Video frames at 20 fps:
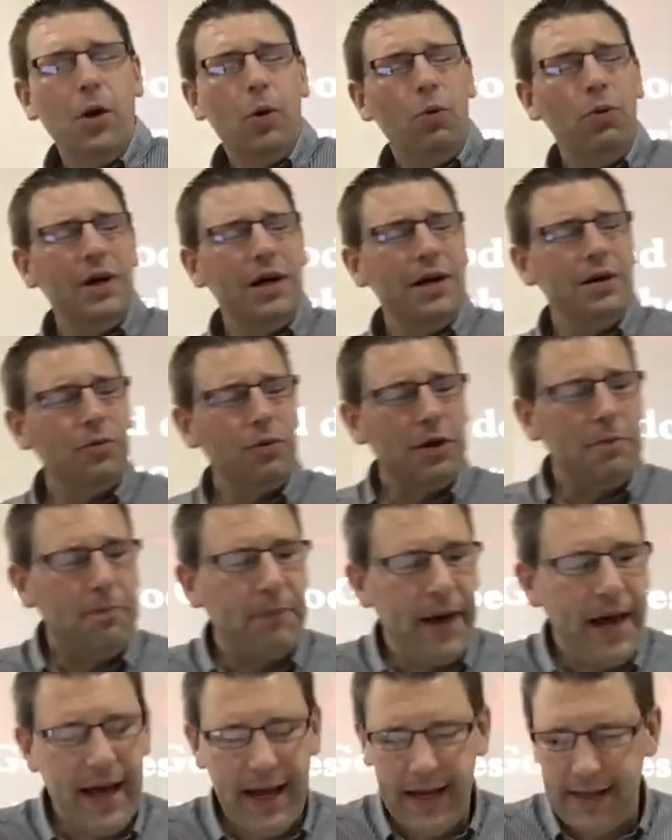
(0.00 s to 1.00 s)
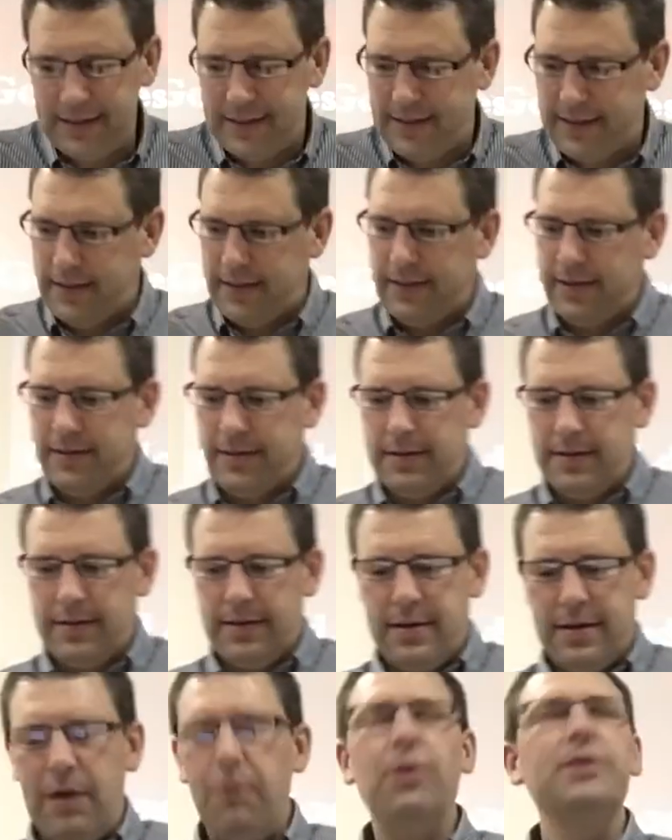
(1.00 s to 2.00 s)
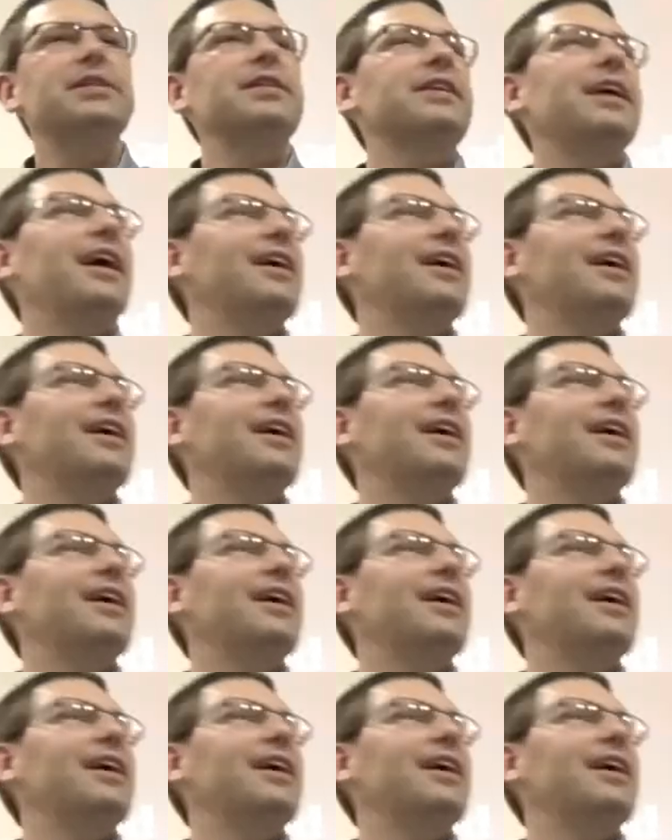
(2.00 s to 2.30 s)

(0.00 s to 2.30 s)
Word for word: will repent. And what did God